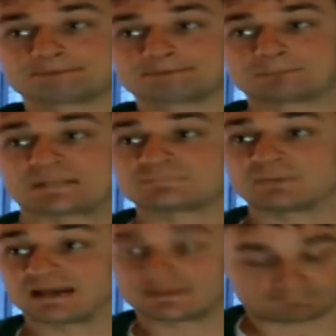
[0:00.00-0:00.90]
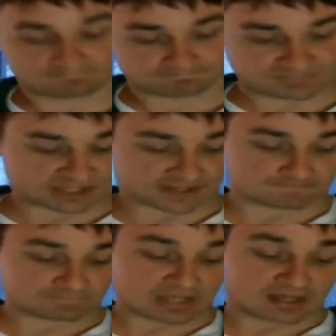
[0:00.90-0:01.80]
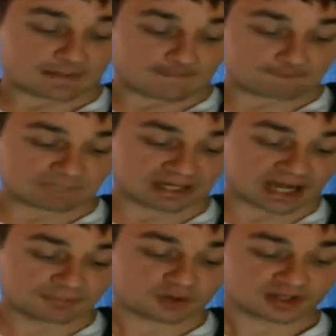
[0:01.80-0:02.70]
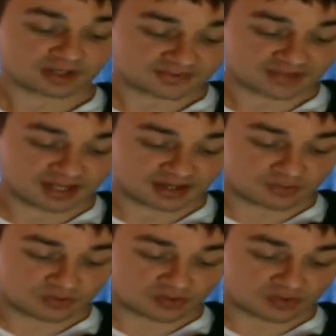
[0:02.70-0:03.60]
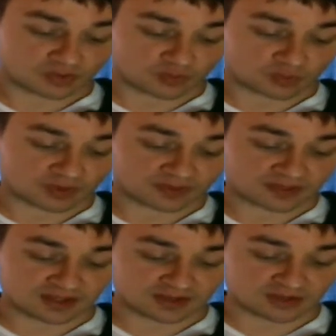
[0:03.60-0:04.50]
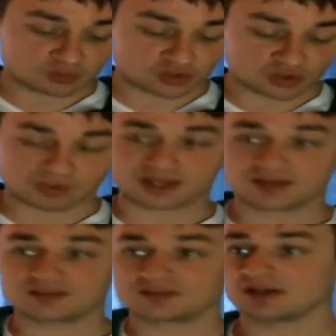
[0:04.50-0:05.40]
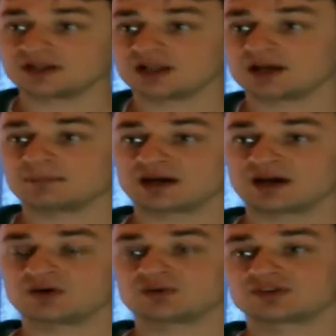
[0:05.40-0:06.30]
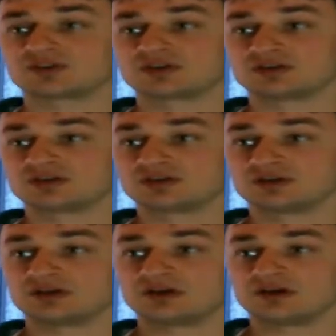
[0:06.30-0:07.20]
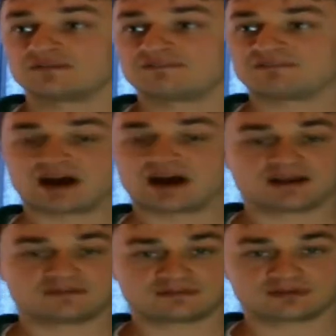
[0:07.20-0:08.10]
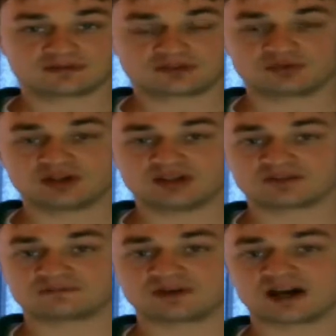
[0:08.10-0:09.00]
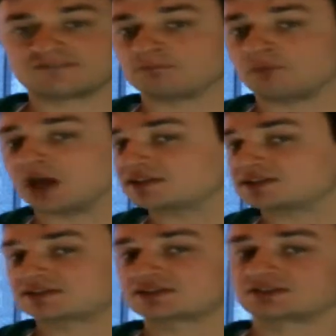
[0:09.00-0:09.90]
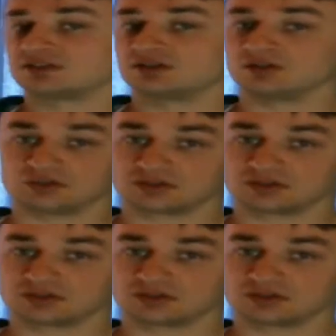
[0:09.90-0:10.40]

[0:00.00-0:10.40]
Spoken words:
That's my thing. But I'm going to say within the womb until about 3 to 5 months old.